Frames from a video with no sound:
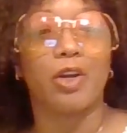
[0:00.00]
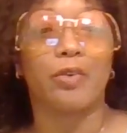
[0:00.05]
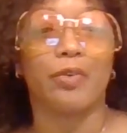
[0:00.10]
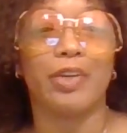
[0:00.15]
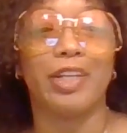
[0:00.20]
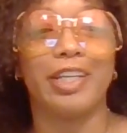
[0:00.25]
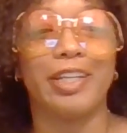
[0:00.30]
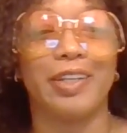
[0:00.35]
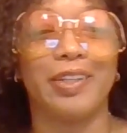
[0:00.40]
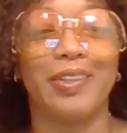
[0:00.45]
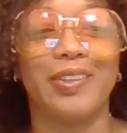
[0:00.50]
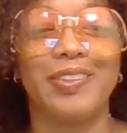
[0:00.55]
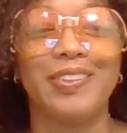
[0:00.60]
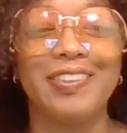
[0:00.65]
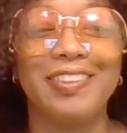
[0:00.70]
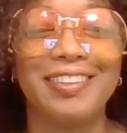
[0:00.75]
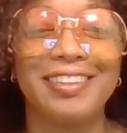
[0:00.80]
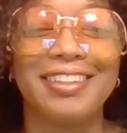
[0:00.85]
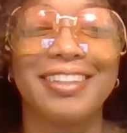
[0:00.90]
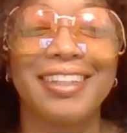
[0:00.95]
Rico.
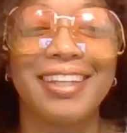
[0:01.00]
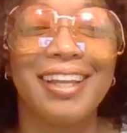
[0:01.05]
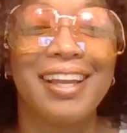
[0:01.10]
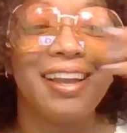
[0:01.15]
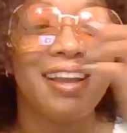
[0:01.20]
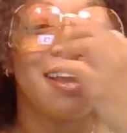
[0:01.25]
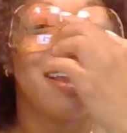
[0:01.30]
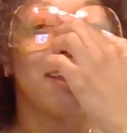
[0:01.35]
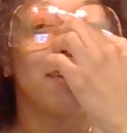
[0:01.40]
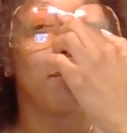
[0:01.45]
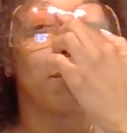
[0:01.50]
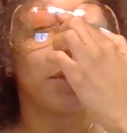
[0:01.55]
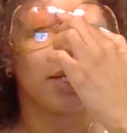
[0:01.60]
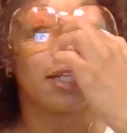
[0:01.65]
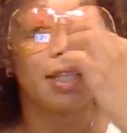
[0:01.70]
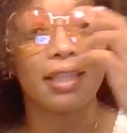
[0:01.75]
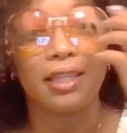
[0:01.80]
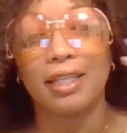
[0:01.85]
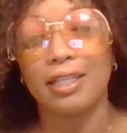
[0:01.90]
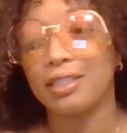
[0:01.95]
One
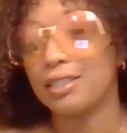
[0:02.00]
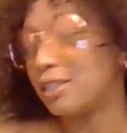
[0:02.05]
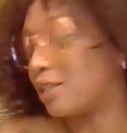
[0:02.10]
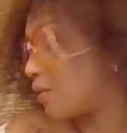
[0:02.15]
of the things that